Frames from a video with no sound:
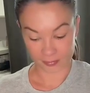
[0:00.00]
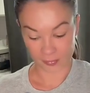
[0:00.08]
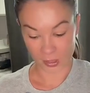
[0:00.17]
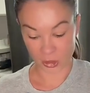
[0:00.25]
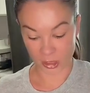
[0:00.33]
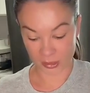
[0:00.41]

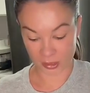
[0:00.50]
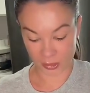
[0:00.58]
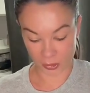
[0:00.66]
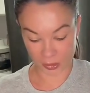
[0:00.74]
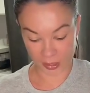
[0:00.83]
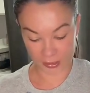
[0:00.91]
She doesn't
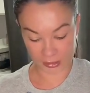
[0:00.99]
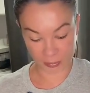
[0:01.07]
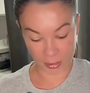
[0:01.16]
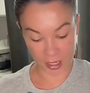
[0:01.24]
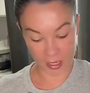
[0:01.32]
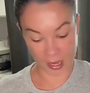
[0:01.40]
do this,
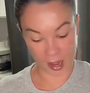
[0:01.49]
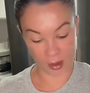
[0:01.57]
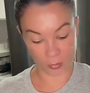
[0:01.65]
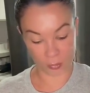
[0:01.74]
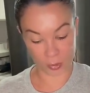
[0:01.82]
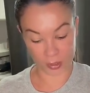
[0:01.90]
but
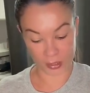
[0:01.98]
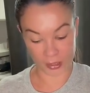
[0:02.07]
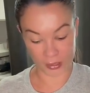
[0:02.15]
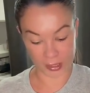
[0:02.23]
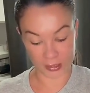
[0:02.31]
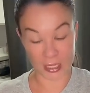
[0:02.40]
I'm really
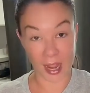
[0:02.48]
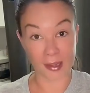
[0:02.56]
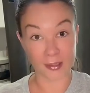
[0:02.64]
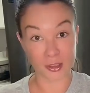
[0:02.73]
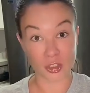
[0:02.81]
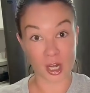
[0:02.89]
like dying
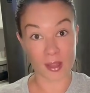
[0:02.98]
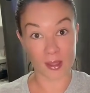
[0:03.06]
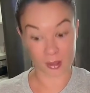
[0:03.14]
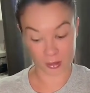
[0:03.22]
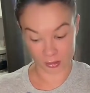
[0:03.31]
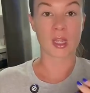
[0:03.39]
to try this.